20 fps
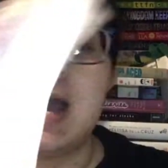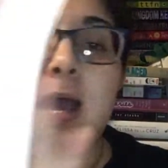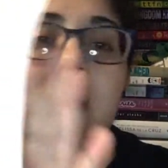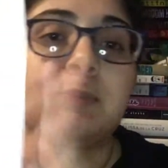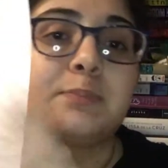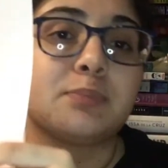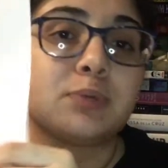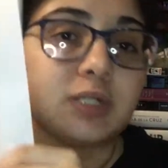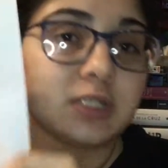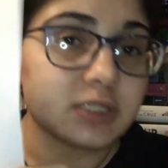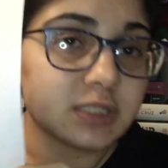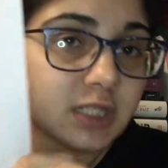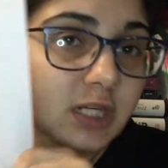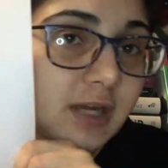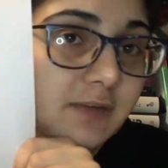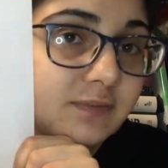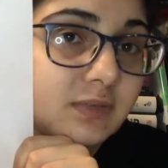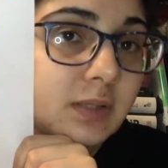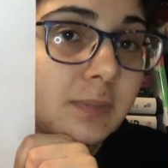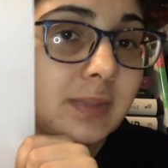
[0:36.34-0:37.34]
I printed
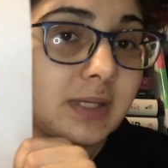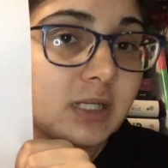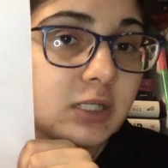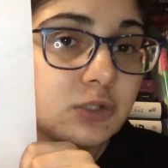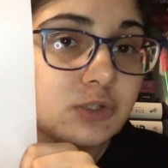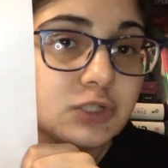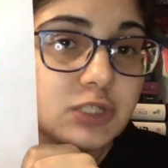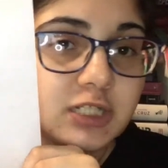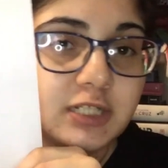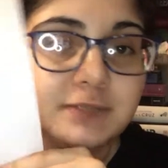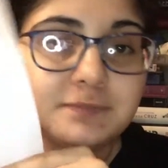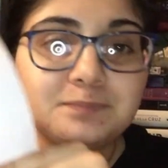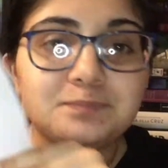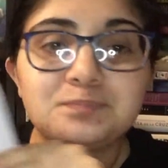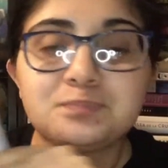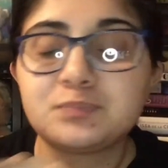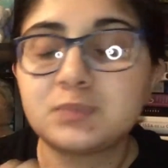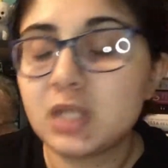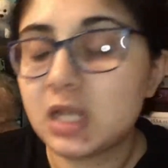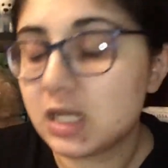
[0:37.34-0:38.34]
off the bingo sheet.
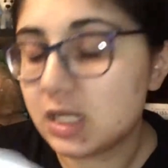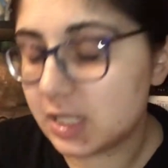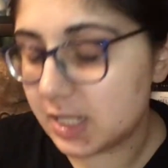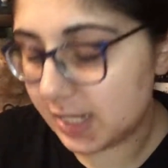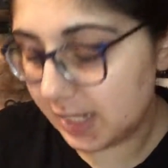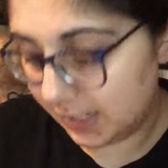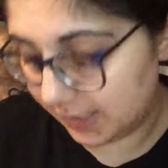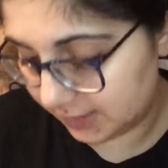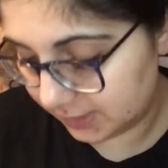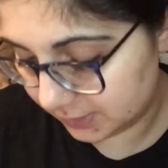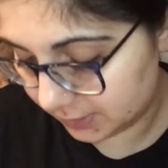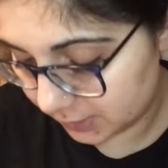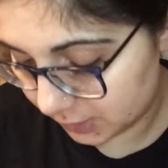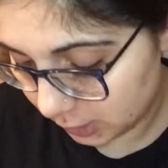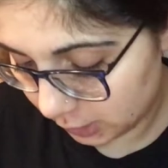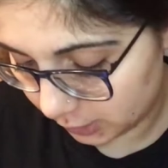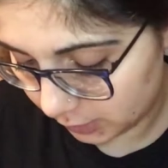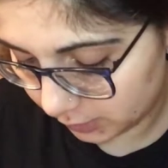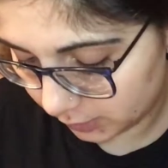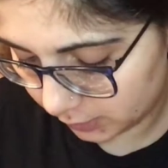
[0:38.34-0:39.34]
And there
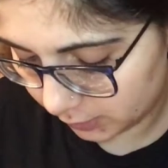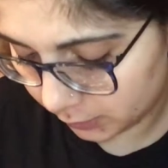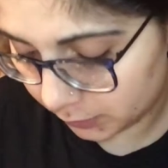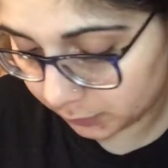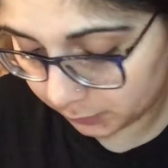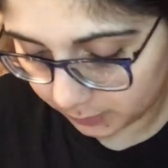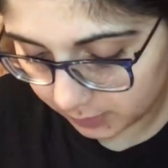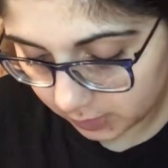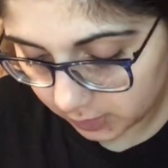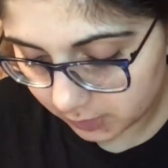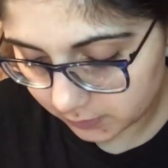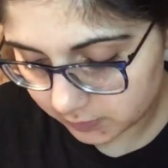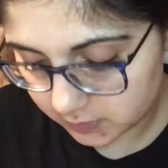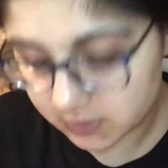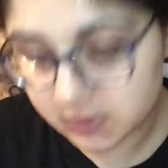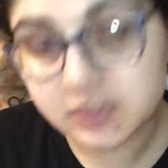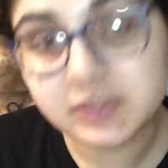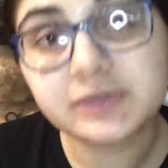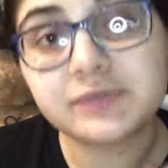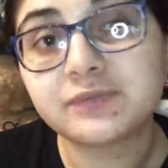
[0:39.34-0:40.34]
are 3
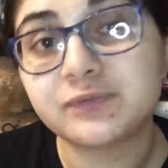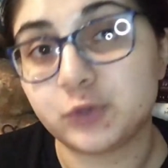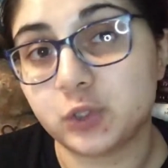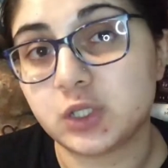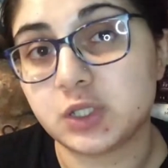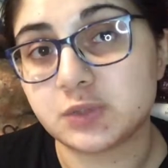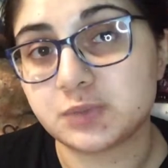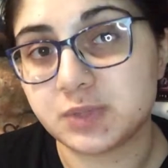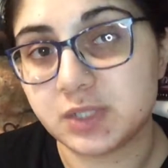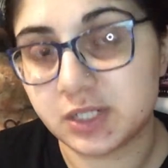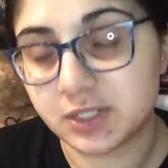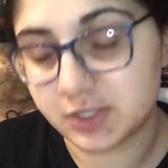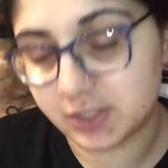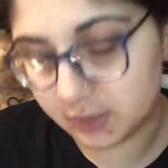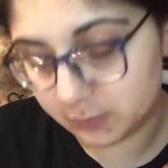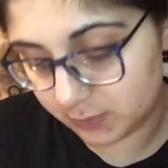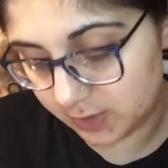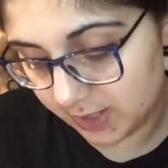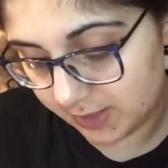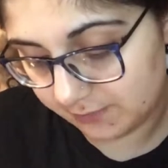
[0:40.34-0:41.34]
hosts for this
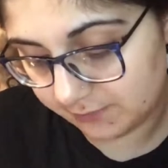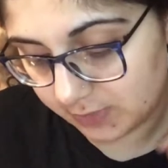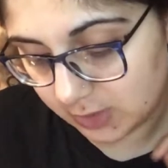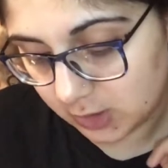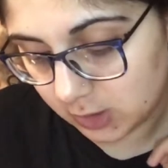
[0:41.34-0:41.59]
readathon. We have,